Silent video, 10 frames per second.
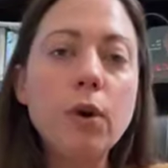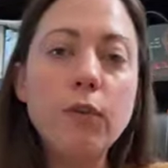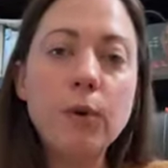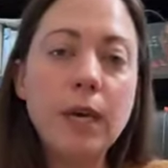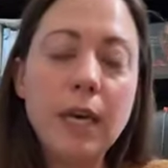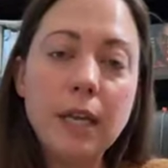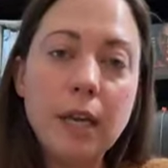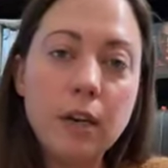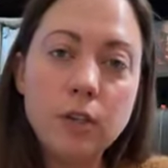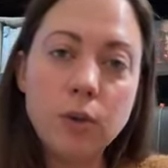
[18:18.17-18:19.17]
Or if you can't
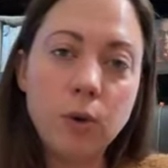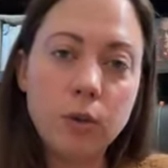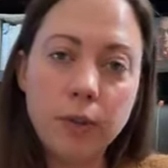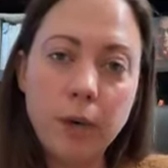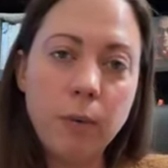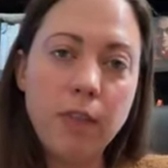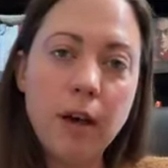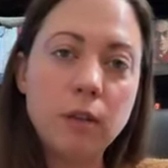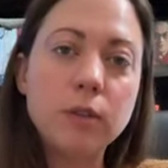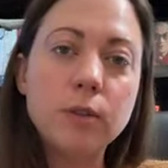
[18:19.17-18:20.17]
get into shoulder in
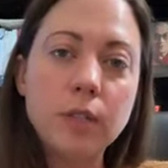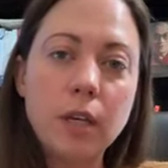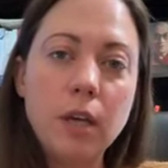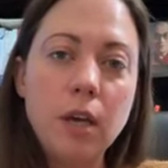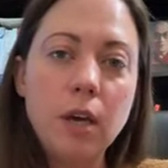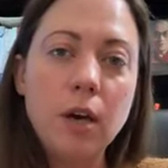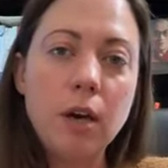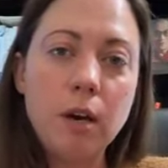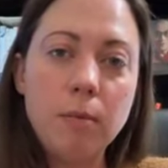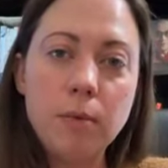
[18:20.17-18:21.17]
without losing
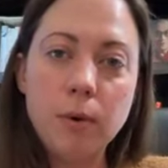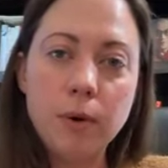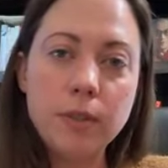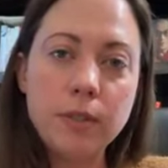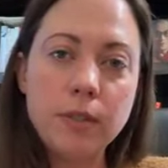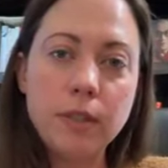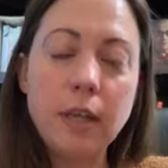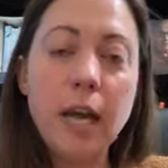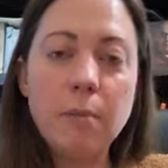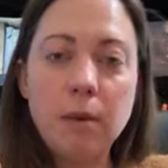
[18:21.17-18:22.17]
the horse's
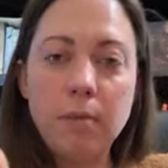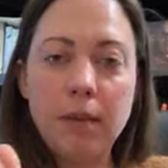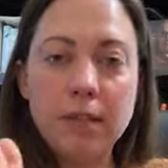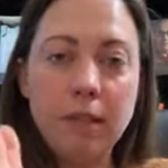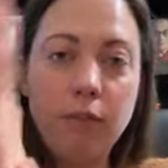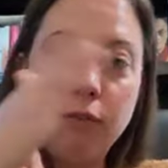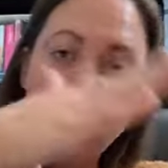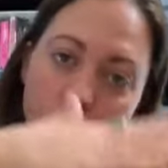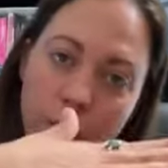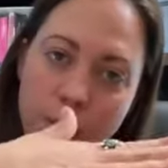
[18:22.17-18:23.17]
alignment because they
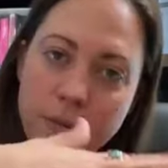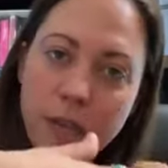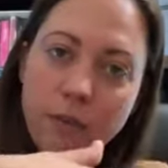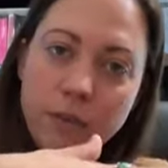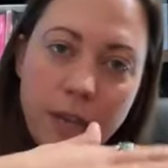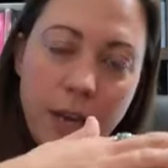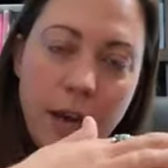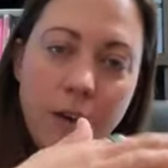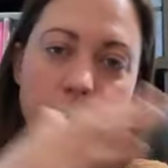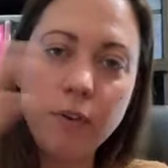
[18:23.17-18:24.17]
fold themselves in
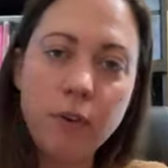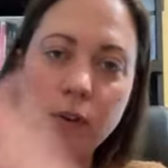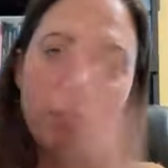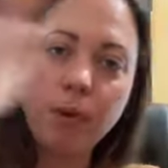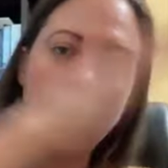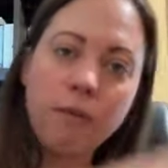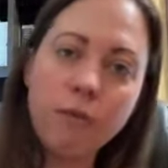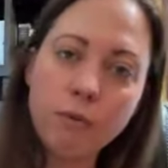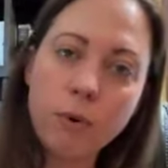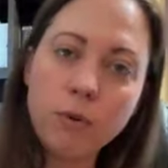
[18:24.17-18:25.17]
half, and kind of
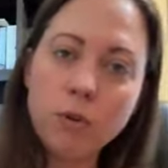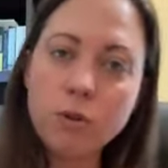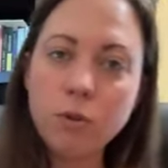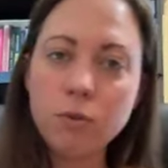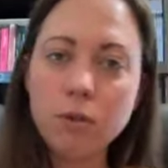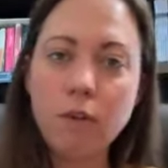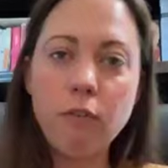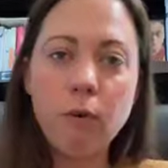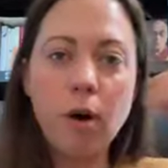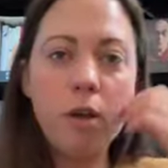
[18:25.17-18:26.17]
throw their shoulders off
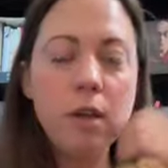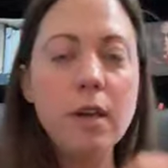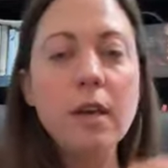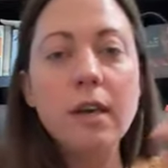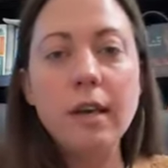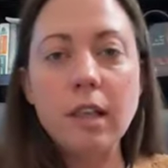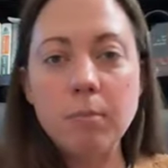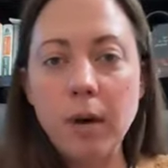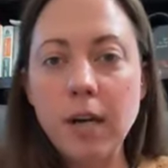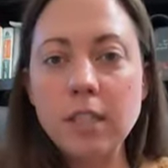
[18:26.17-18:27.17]
the wall, it's
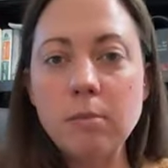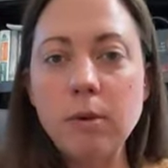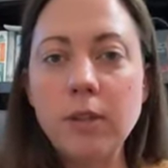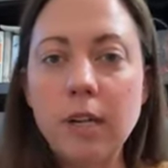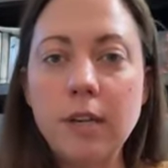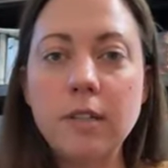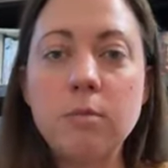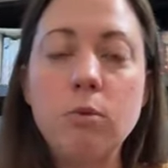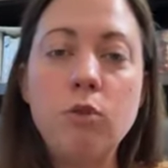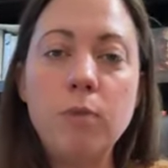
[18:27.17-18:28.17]
possible that it is a
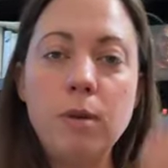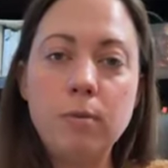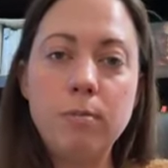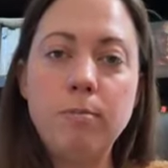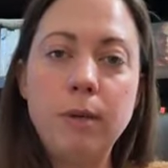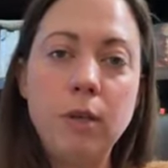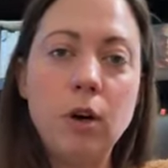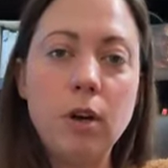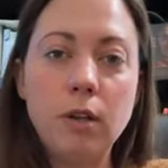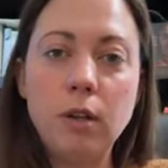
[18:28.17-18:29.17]
movement
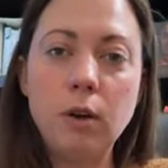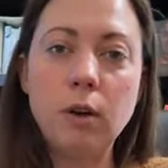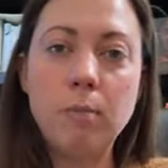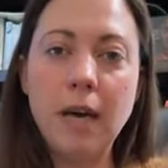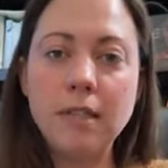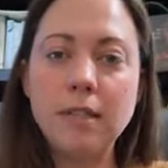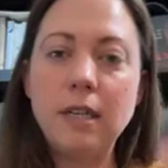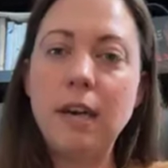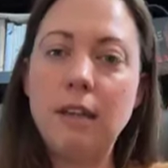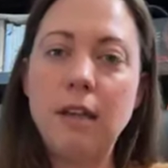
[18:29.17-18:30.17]
beyond their
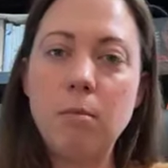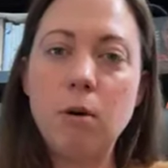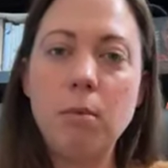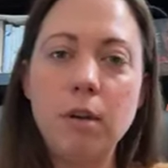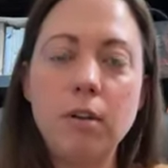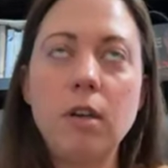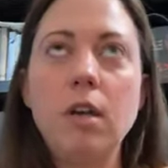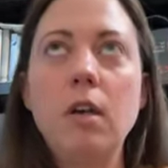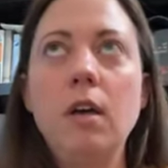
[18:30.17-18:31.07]
capacity at that moment.